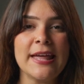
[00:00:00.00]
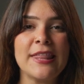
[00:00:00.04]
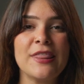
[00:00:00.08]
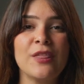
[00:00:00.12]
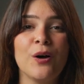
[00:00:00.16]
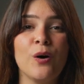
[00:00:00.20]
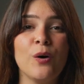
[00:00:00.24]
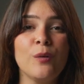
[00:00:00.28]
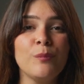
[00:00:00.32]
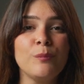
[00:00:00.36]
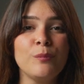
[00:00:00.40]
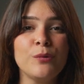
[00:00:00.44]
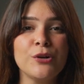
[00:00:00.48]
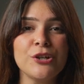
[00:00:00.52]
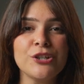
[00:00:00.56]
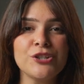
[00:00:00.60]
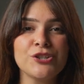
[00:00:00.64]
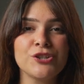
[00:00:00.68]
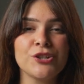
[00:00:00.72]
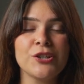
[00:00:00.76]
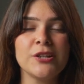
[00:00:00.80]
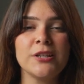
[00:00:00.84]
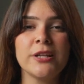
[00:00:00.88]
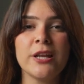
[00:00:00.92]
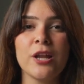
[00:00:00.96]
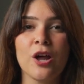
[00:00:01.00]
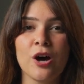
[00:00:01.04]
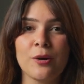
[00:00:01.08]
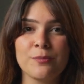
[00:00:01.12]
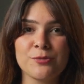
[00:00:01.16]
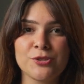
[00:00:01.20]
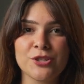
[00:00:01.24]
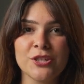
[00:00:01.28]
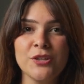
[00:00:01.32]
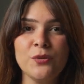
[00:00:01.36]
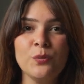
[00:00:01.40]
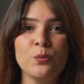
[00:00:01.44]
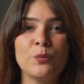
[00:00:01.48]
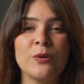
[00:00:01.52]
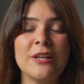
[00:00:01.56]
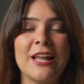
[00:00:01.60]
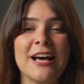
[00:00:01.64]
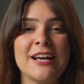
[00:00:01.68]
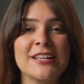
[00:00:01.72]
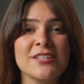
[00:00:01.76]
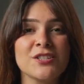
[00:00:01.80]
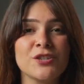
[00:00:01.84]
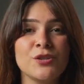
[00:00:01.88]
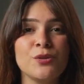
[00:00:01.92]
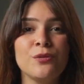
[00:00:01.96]
The onboard journal option will
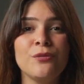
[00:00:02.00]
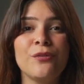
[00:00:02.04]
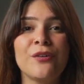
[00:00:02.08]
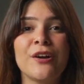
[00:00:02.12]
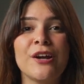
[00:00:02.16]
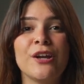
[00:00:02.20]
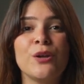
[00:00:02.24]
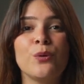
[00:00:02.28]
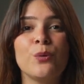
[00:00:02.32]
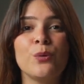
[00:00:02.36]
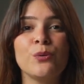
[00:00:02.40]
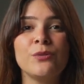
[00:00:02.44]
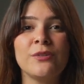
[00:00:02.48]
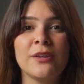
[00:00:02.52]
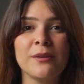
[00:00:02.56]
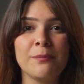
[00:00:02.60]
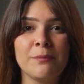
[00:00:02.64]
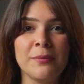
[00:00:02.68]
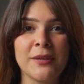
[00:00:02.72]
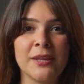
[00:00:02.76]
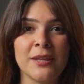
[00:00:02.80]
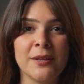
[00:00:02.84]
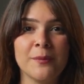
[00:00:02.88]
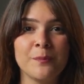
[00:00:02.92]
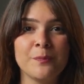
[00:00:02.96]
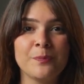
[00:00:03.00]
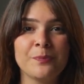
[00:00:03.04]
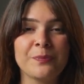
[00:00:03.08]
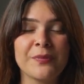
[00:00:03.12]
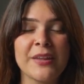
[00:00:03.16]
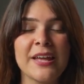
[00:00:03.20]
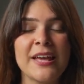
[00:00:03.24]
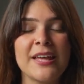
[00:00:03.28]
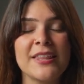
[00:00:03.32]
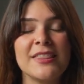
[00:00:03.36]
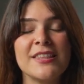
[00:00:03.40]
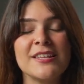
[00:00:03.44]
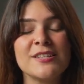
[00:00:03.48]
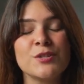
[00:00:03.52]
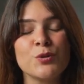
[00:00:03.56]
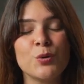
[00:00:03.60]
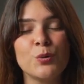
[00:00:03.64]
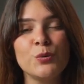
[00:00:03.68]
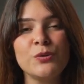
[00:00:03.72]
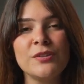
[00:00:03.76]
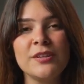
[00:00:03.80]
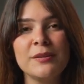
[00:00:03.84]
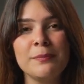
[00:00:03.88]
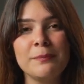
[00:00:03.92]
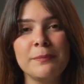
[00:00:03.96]
ask you for an OTP. This
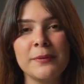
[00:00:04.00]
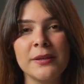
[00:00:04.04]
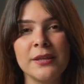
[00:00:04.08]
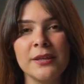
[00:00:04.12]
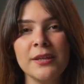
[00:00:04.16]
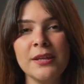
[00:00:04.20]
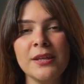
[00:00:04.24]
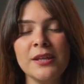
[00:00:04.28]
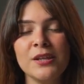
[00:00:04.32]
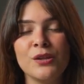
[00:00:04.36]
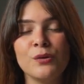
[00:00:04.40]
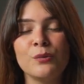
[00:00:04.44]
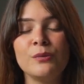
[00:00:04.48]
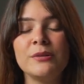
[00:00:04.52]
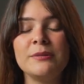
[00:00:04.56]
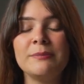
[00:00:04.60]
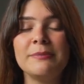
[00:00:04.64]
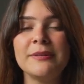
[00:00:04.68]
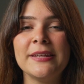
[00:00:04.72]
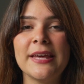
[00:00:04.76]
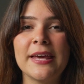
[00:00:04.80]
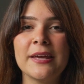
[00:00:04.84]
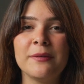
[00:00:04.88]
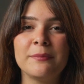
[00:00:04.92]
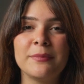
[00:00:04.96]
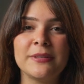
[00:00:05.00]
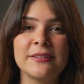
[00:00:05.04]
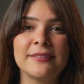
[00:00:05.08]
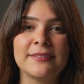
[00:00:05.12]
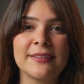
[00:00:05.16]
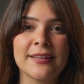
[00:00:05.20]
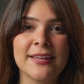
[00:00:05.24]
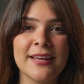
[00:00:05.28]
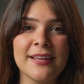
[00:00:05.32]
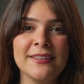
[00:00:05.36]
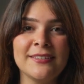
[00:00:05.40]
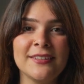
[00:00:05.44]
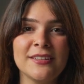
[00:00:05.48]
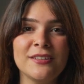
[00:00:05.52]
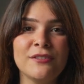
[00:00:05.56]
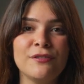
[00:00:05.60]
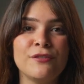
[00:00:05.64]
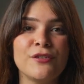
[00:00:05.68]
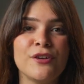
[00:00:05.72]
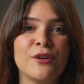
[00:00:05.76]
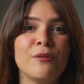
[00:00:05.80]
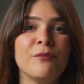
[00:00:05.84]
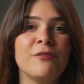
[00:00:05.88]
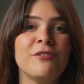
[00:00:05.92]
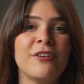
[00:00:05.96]
OTP, you will be able to get it
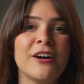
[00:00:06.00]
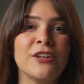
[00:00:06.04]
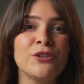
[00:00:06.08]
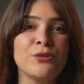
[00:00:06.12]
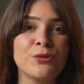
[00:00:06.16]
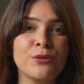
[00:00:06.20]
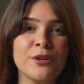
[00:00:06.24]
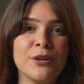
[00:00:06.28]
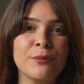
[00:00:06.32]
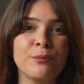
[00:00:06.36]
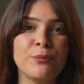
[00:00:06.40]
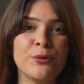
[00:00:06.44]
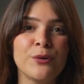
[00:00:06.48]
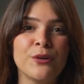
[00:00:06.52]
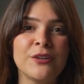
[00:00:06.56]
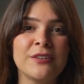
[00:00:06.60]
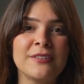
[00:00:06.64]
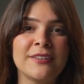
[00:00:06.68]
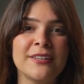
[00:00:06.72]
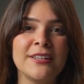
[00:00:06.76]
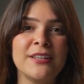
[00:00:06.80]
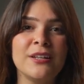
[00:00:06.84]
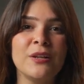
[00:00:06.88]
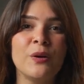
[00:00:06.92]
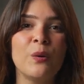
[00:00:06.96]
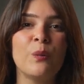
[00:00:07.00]
from Fatoora portal